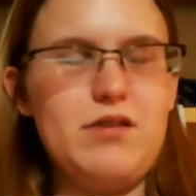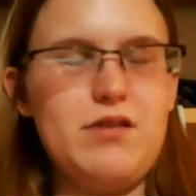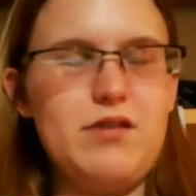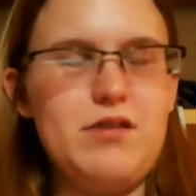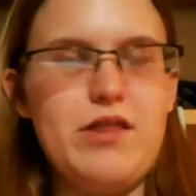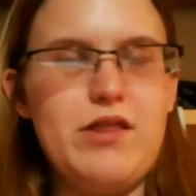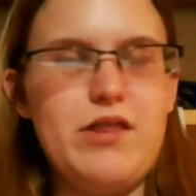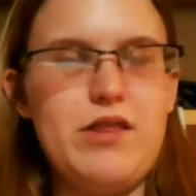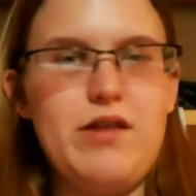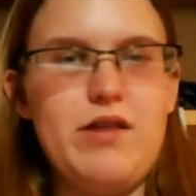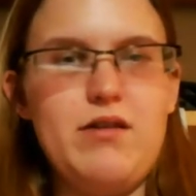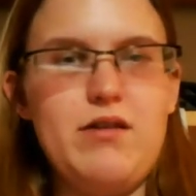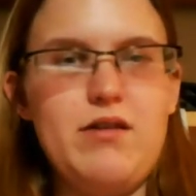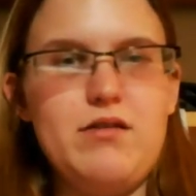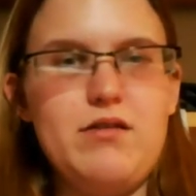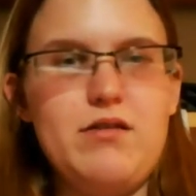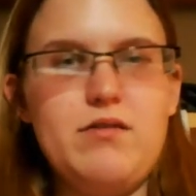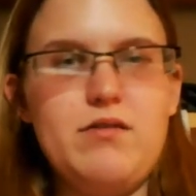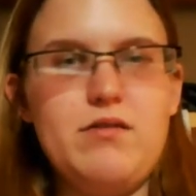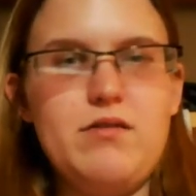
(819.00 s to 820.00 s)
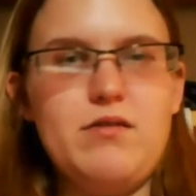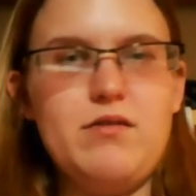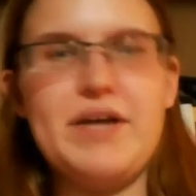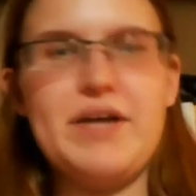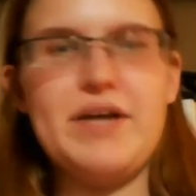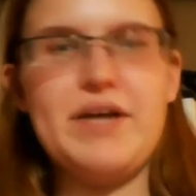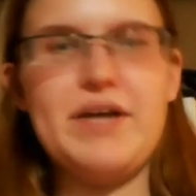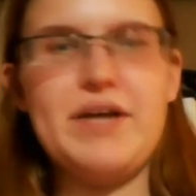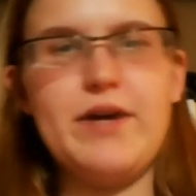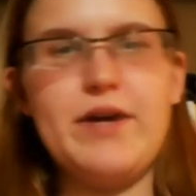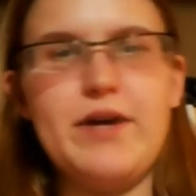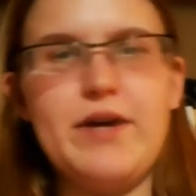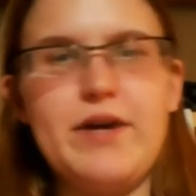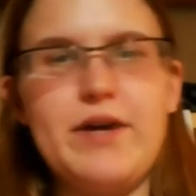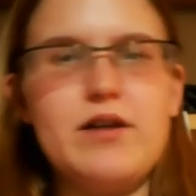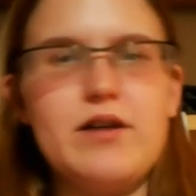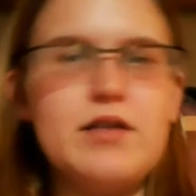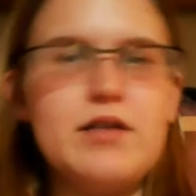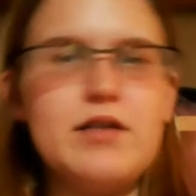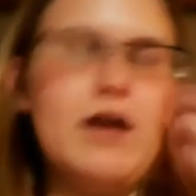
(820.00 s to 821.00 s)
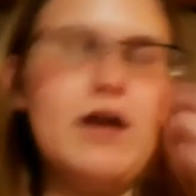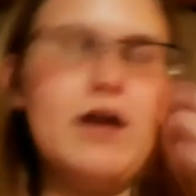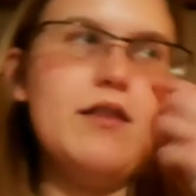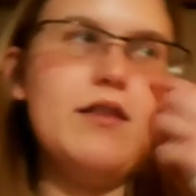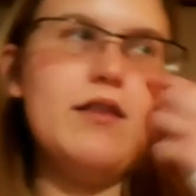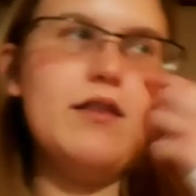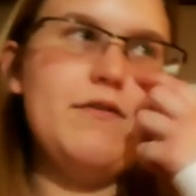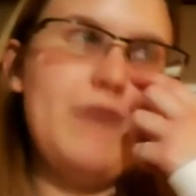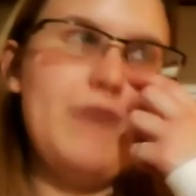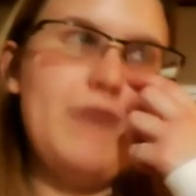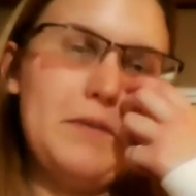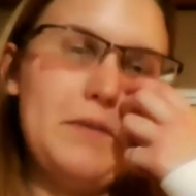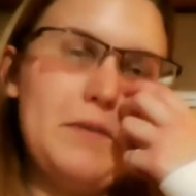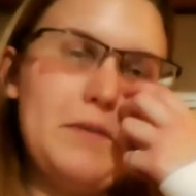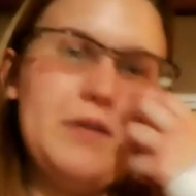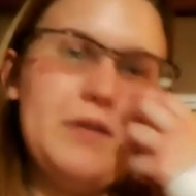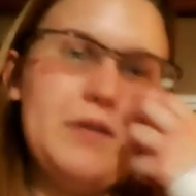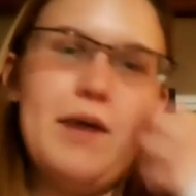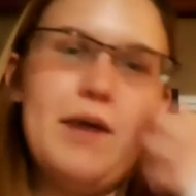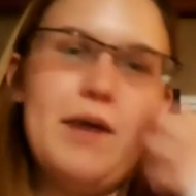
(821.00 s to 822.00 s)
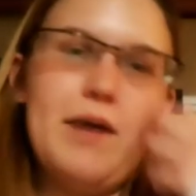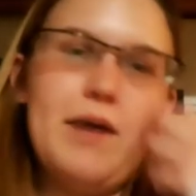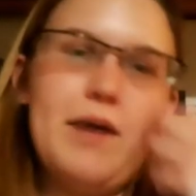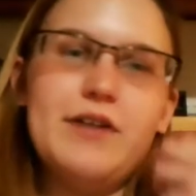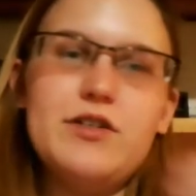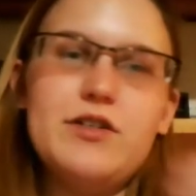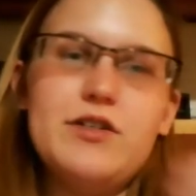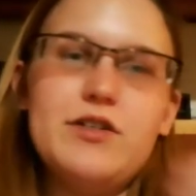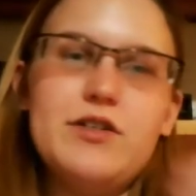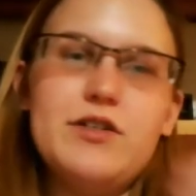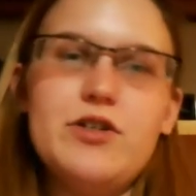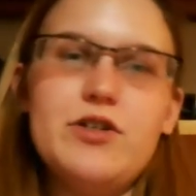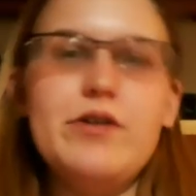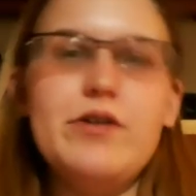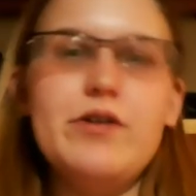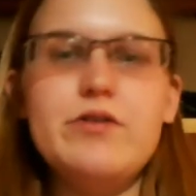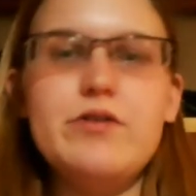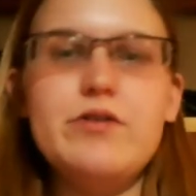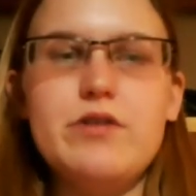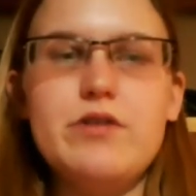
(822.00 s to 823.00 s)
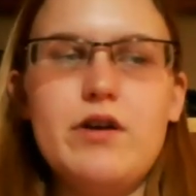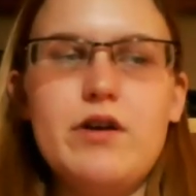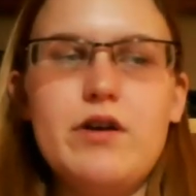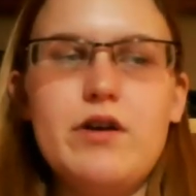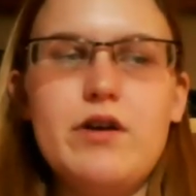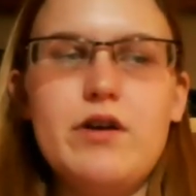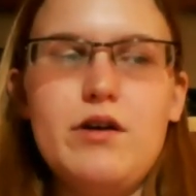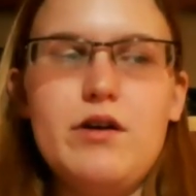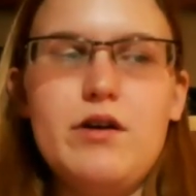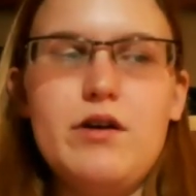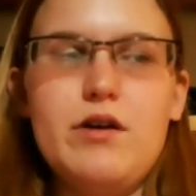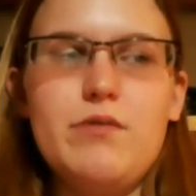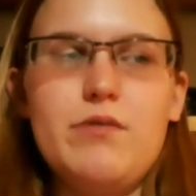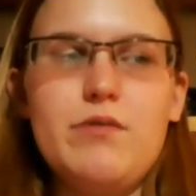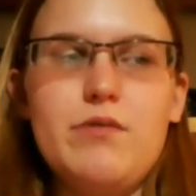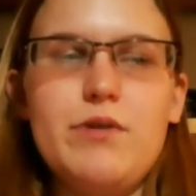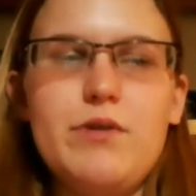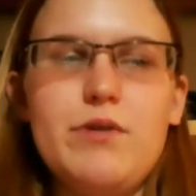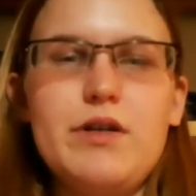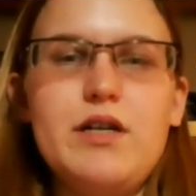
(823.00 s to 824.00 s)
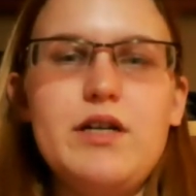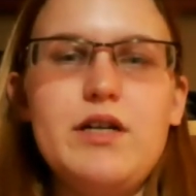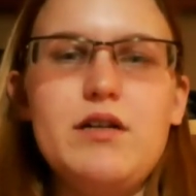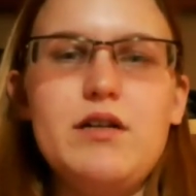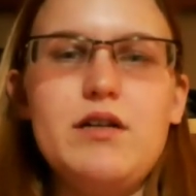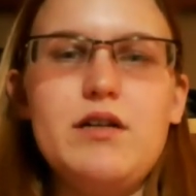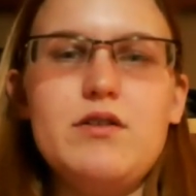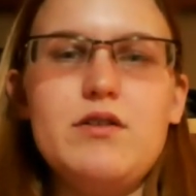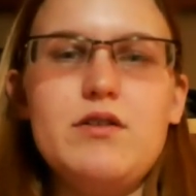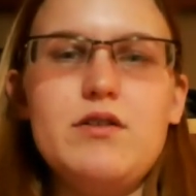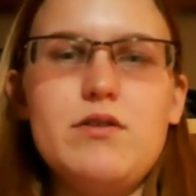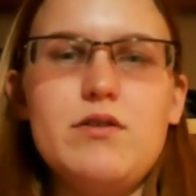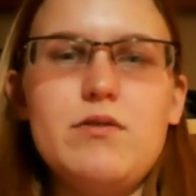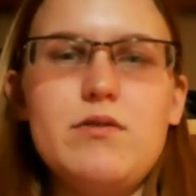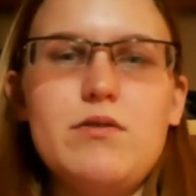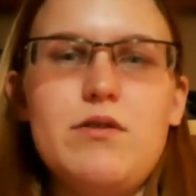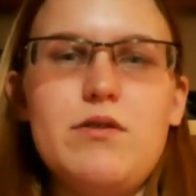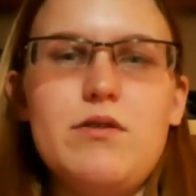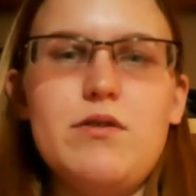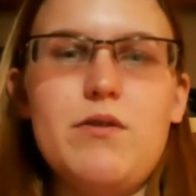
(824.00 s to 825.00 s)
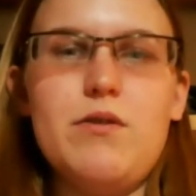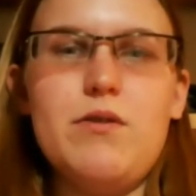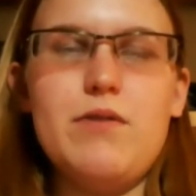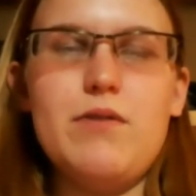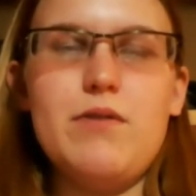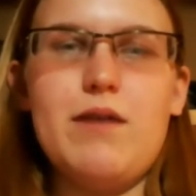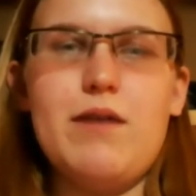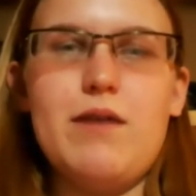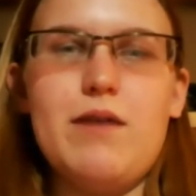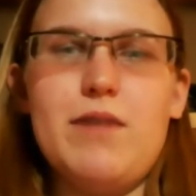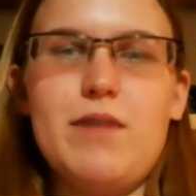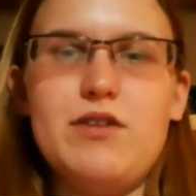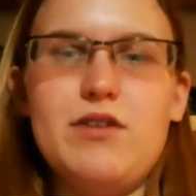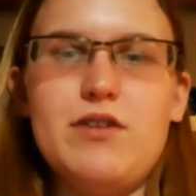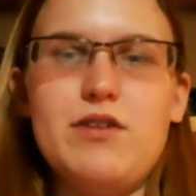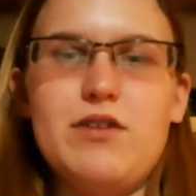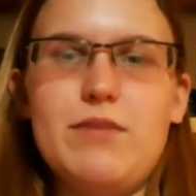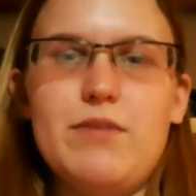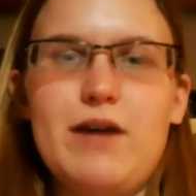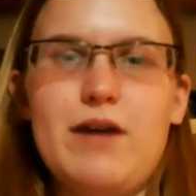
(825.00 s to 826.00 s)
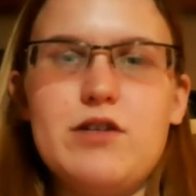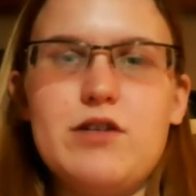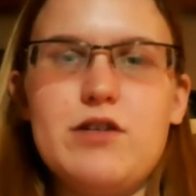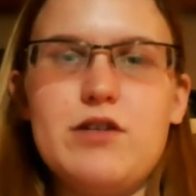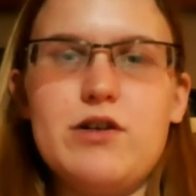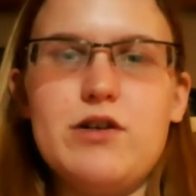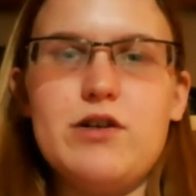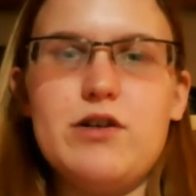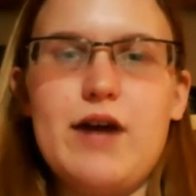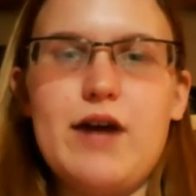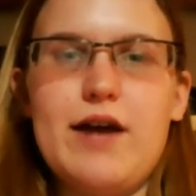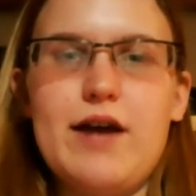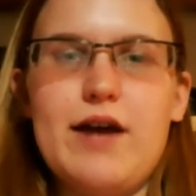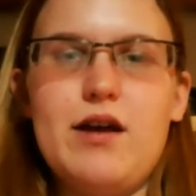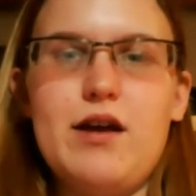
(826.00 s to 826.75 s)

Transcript: in my experience that the family practitioners really don't know that much about Tourette.